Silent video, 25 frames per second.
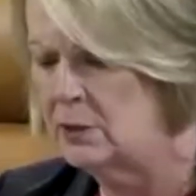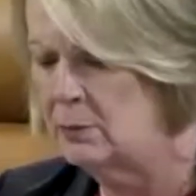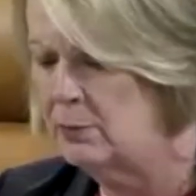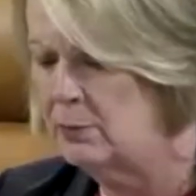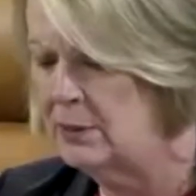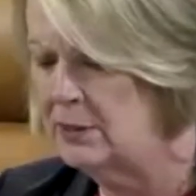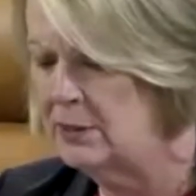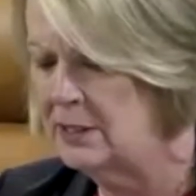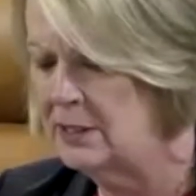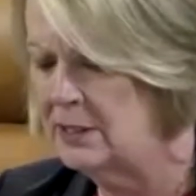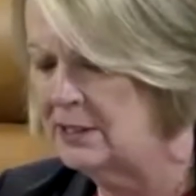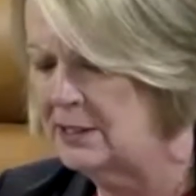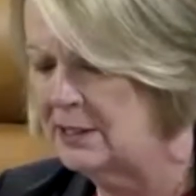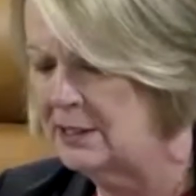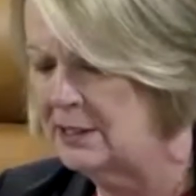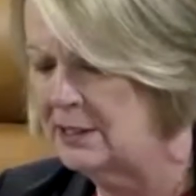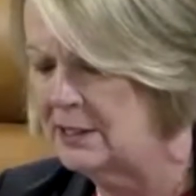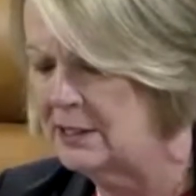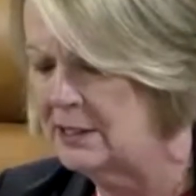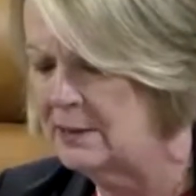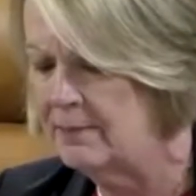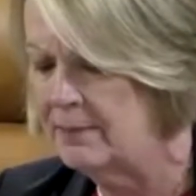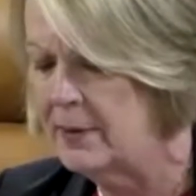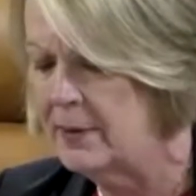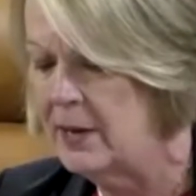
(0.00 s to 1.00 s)
of all U.S.
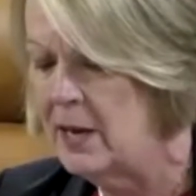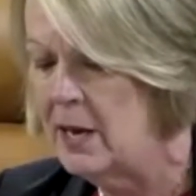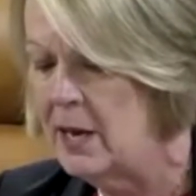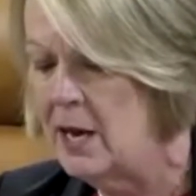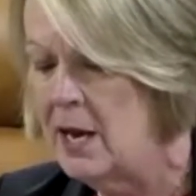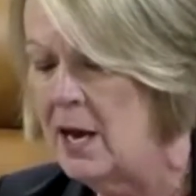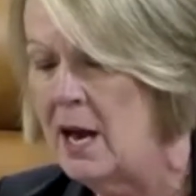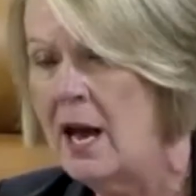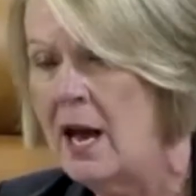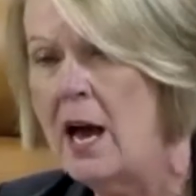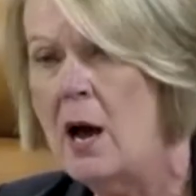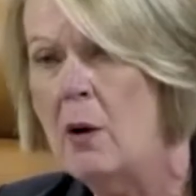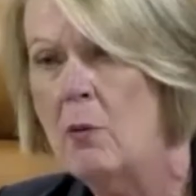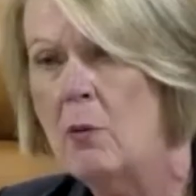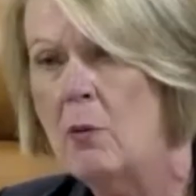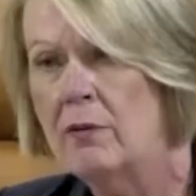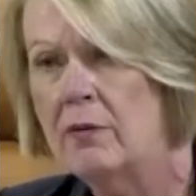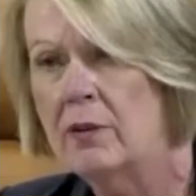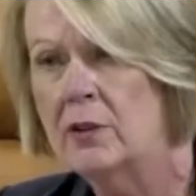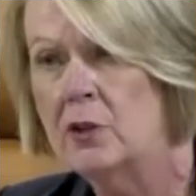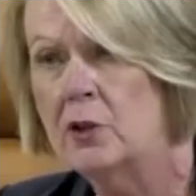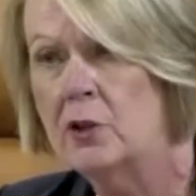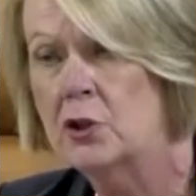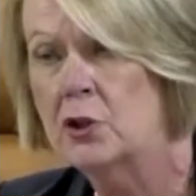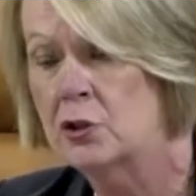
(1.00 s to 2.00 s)
businesses.
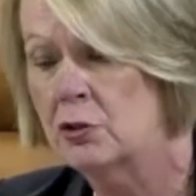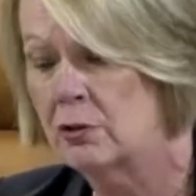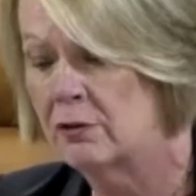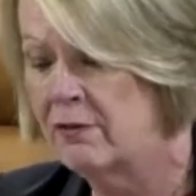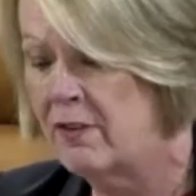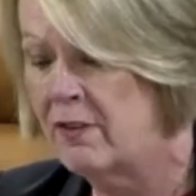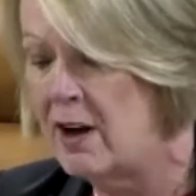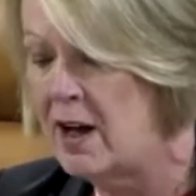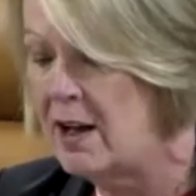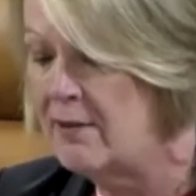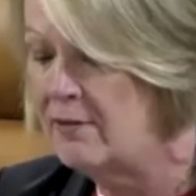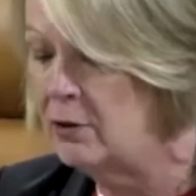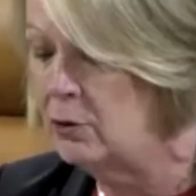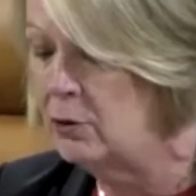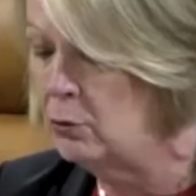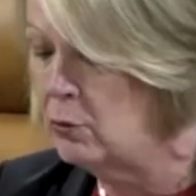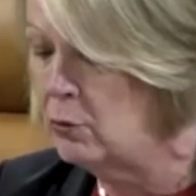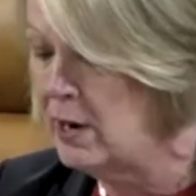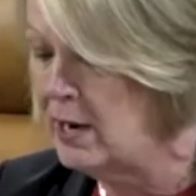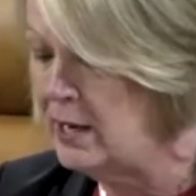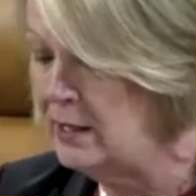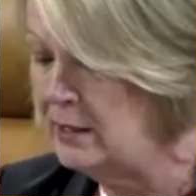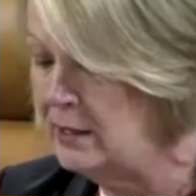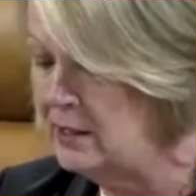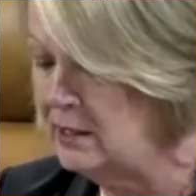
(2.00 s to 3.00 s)
However, the survival
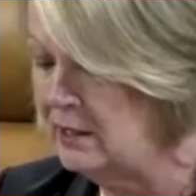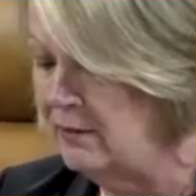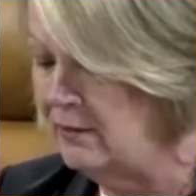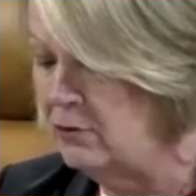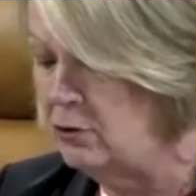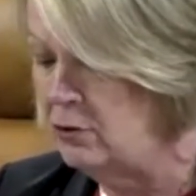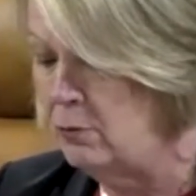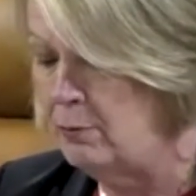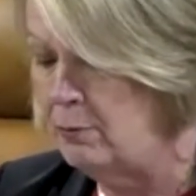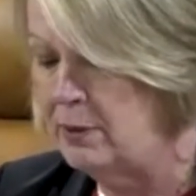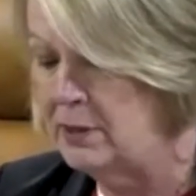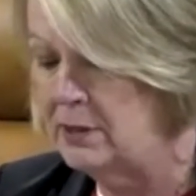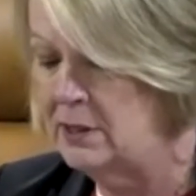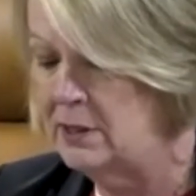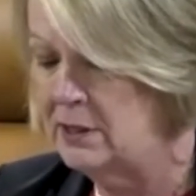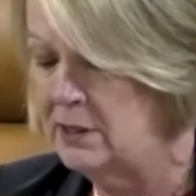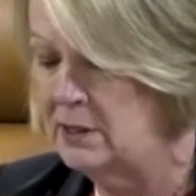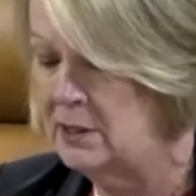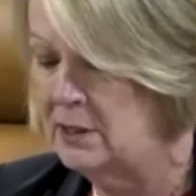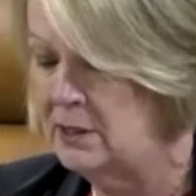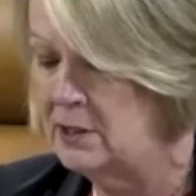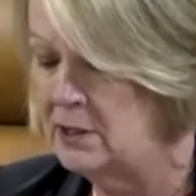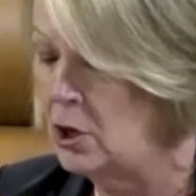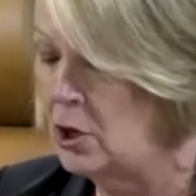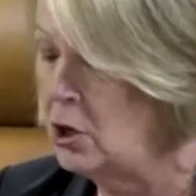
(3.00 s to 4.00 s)
rates of new
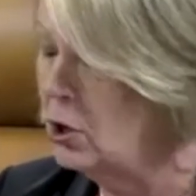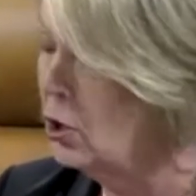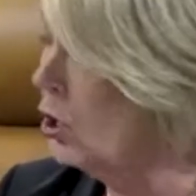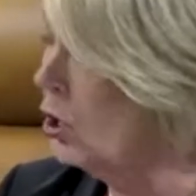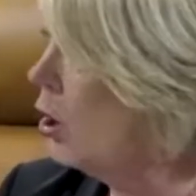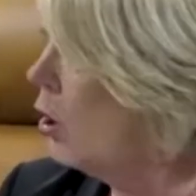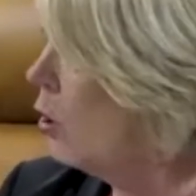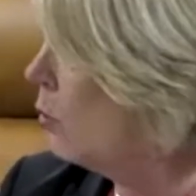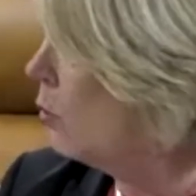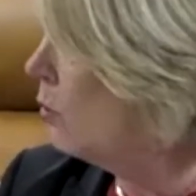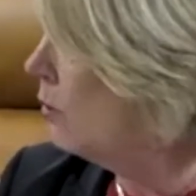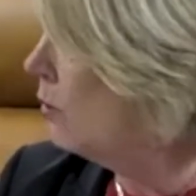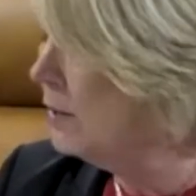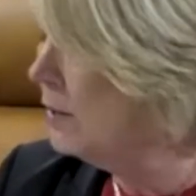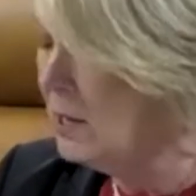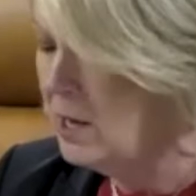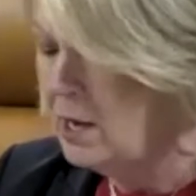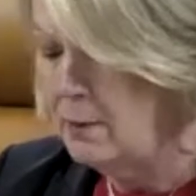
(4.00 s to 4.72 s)
businesses are low,